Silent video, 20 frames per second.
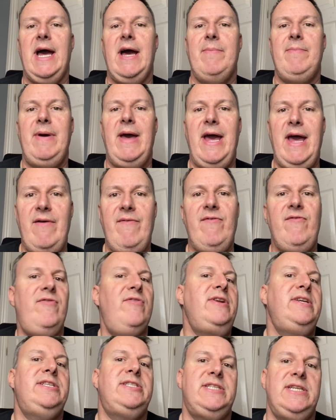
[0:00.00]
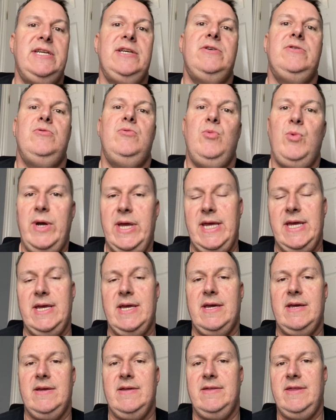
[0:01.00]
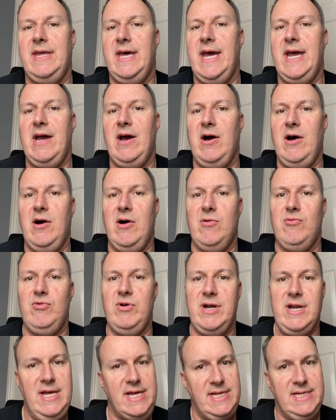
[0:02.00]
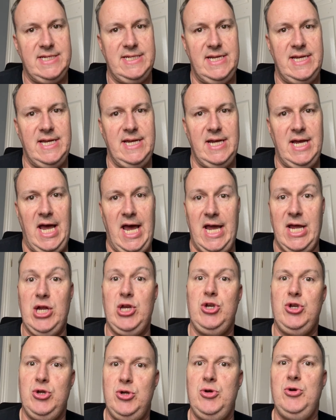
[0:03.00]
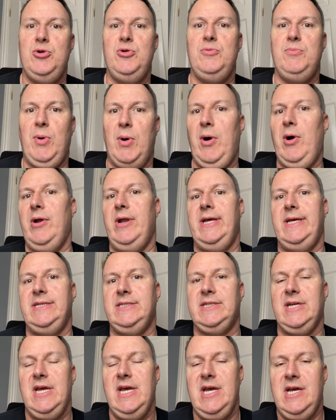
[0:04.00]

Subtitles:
every single week they are releasing a new Polly's.